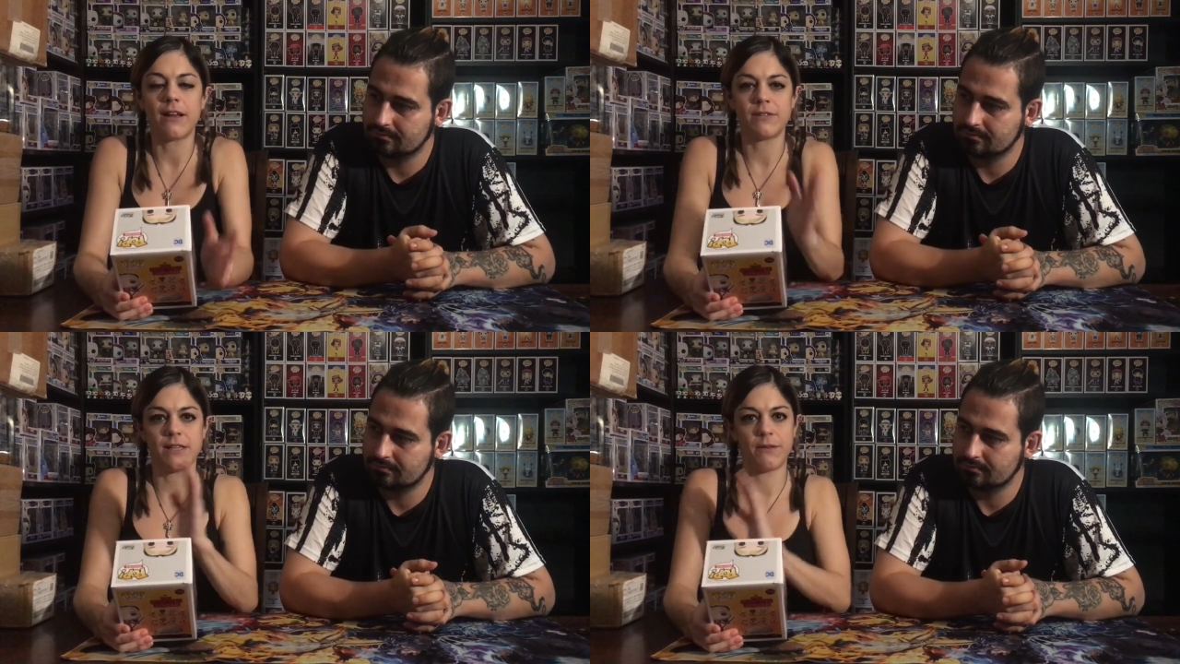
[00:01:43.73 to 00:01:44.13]

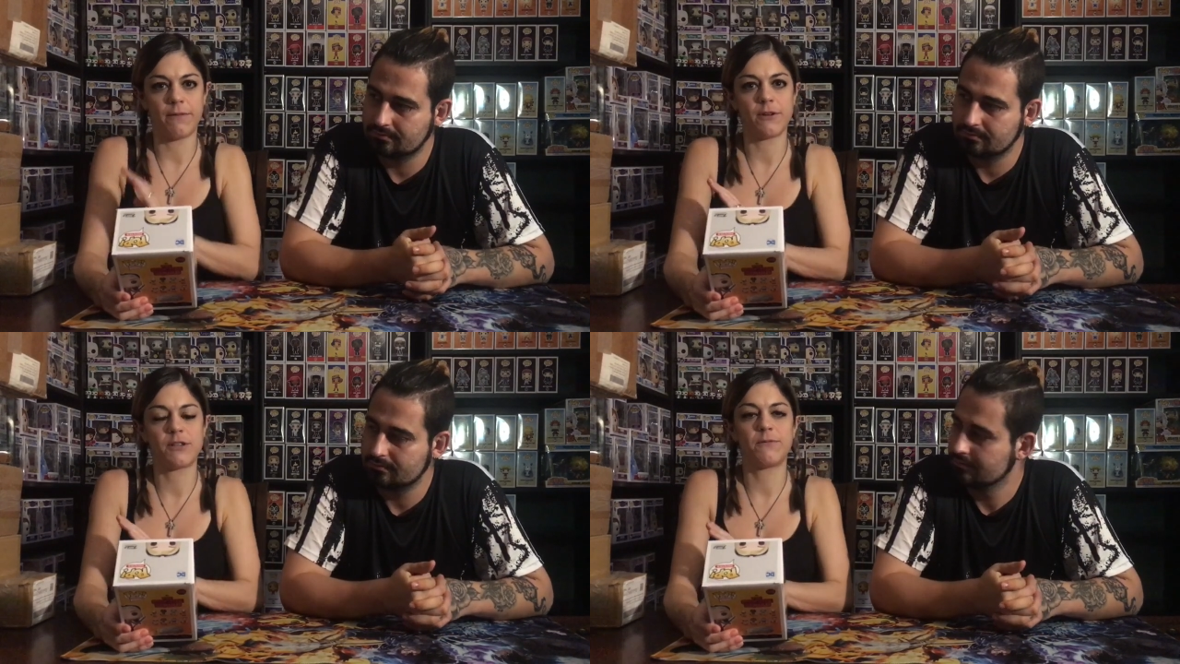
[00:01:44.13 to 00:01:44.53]
Speaker 1: I've seen the
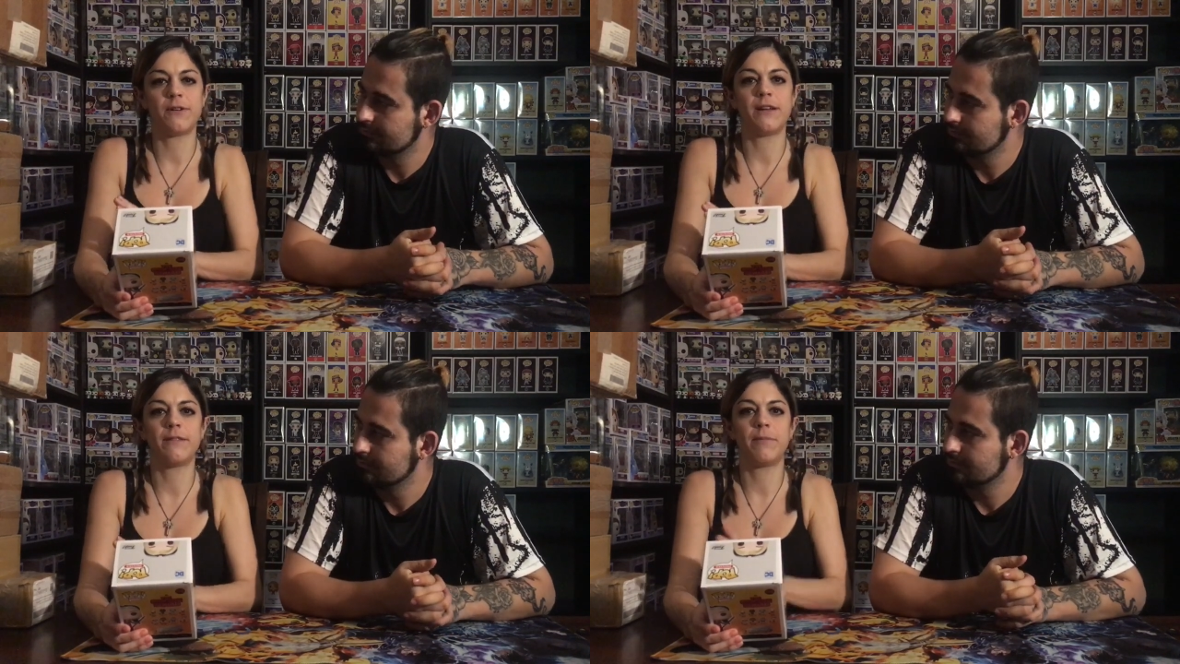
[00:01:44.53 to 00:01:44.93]
first
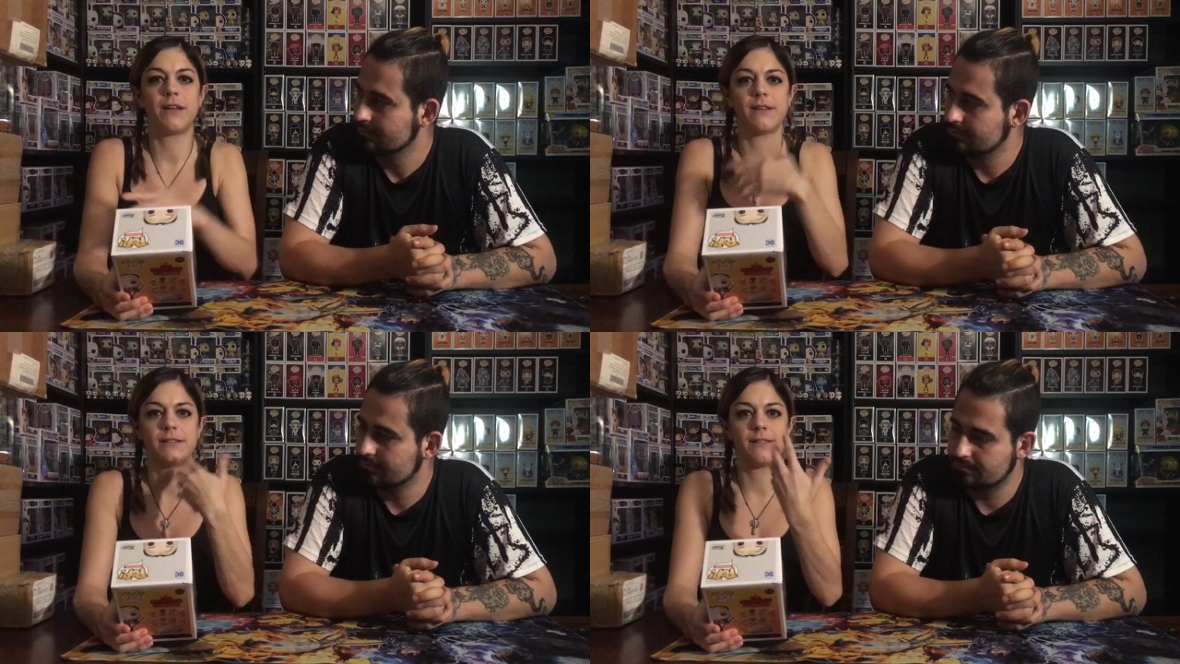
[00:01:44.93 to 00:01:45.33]
one
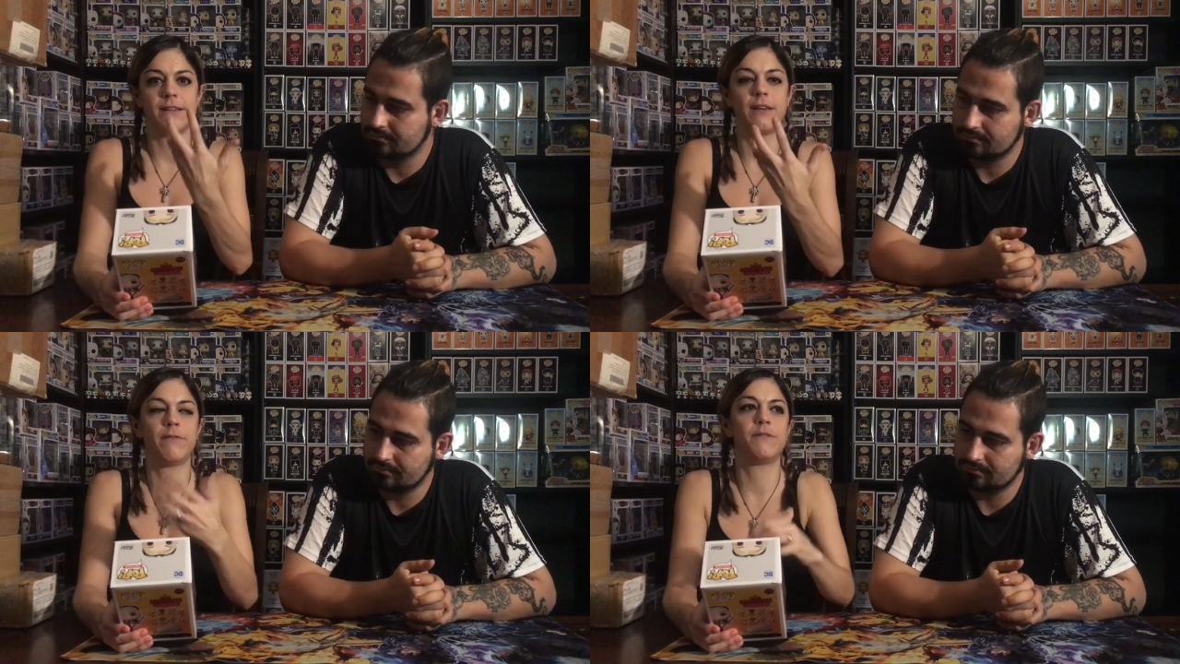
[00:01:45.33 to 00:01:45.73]
because
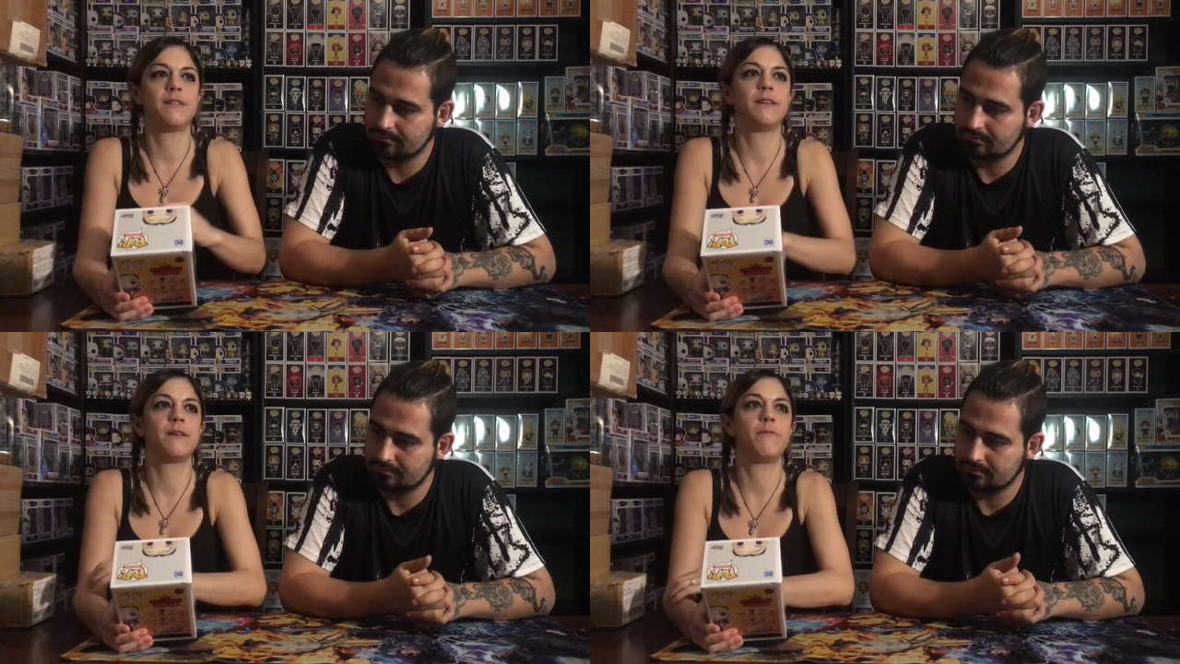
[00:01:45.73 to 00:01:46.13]
if you've
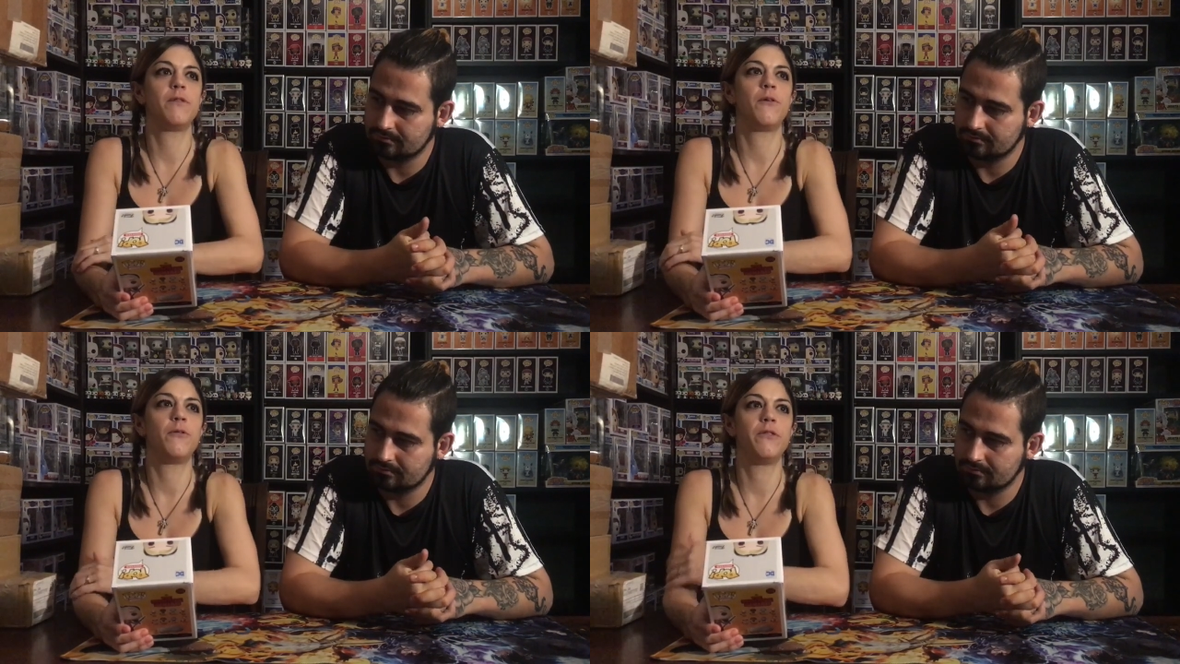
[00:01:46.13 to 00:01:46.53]
seen some of
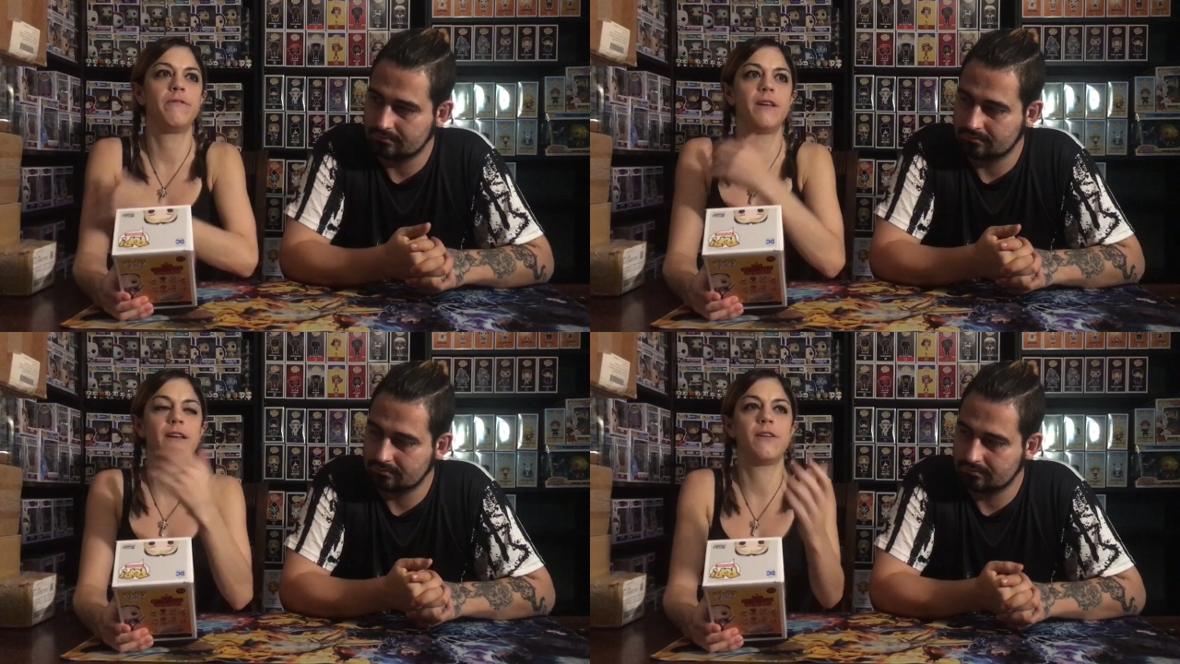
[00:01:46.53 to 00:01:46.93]
the older
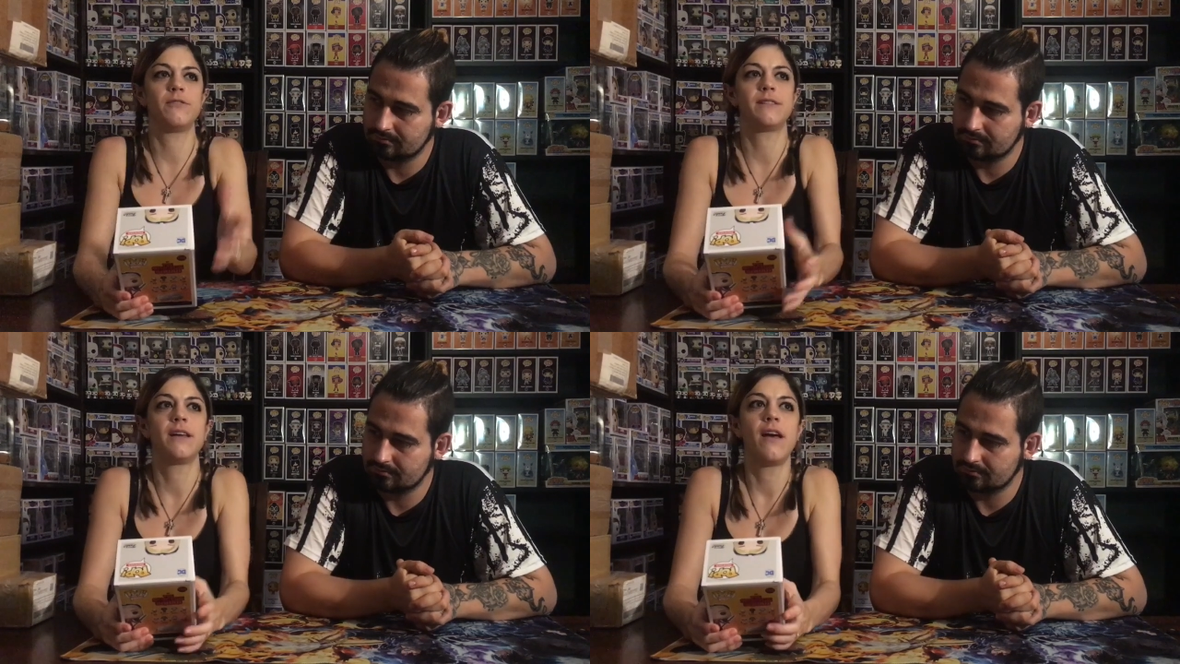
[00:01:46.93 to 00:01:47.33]

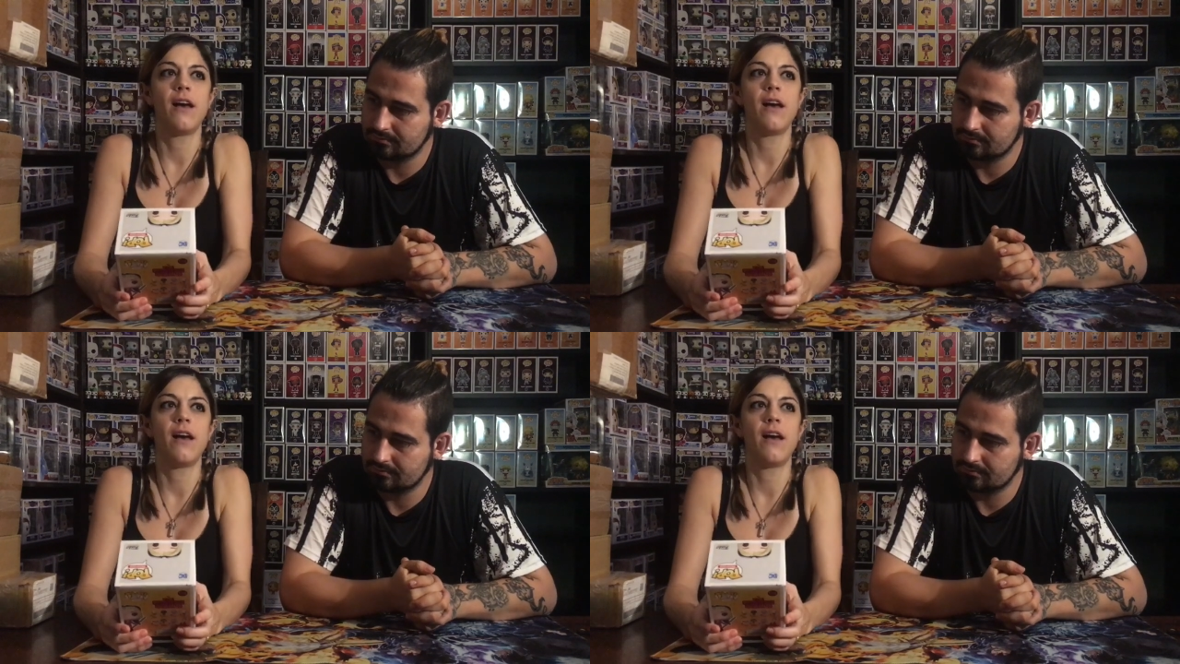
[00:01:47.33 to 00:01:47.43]
videos,